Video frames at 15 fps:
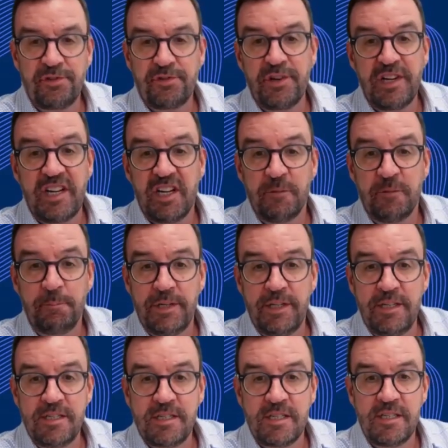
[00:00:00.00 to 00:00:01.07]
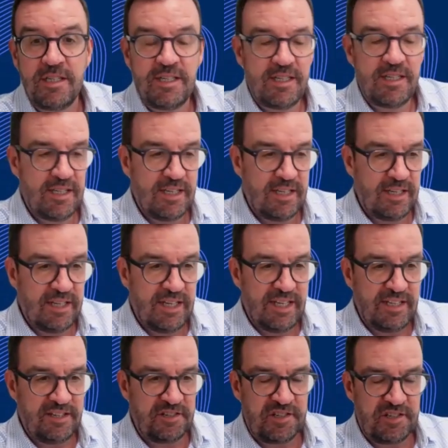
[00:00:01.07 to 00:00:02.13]
companies.
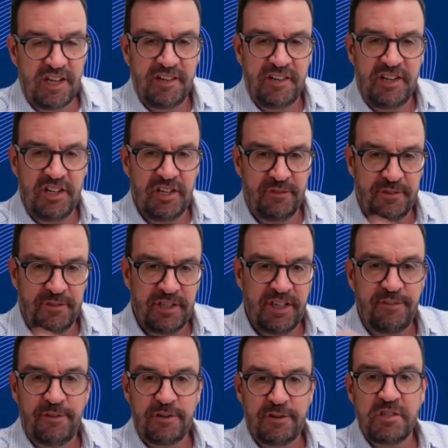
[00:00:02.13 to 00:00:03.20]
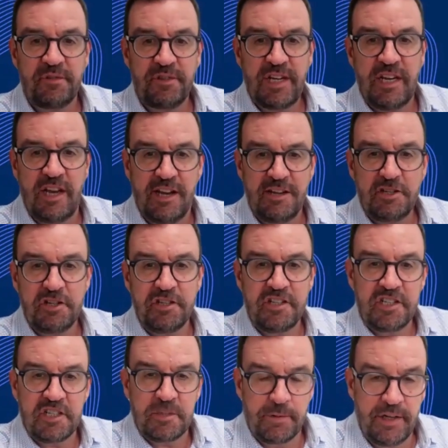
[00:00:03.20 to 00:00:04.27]
There's not enough diversification to
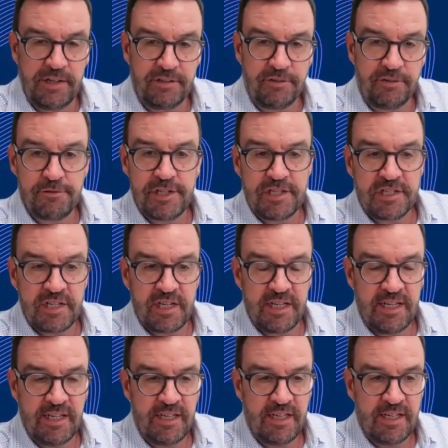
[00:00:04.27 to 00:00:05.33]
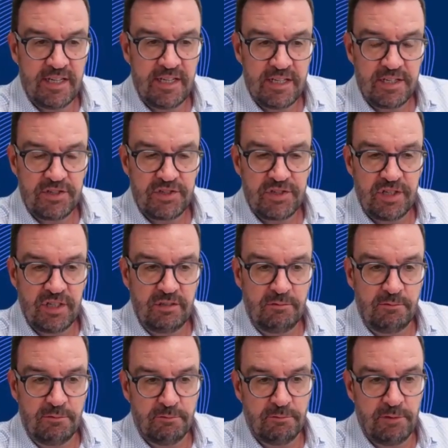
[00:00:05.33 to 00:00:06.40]
spread the risk. So
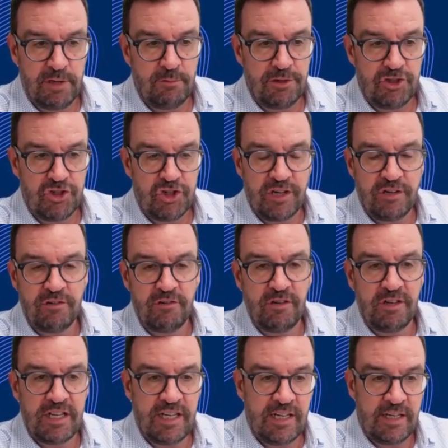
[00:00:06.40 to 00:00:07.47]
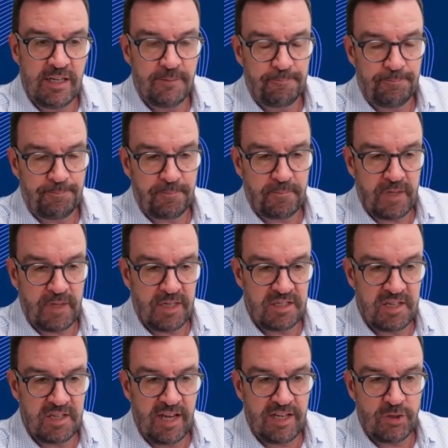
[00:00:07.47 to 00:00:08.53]
we would generally
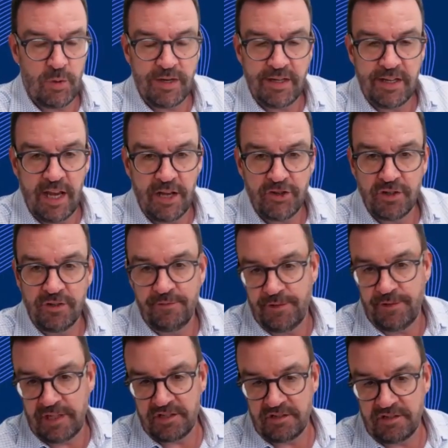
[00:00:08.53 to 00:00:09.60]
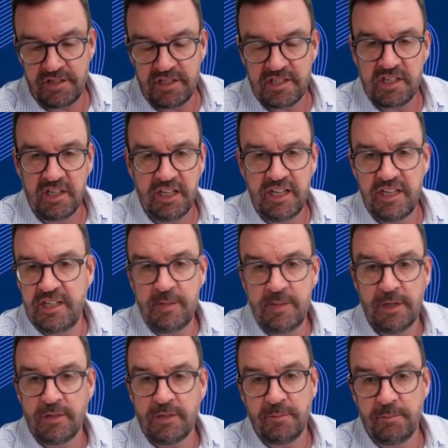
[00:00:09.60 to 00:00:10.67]
say to any angel investor, decide the
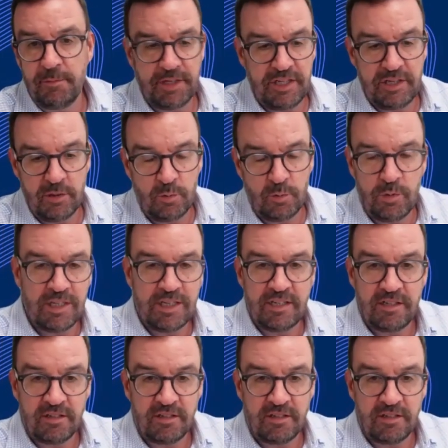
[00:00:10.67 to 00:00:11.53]
amount of money you're willing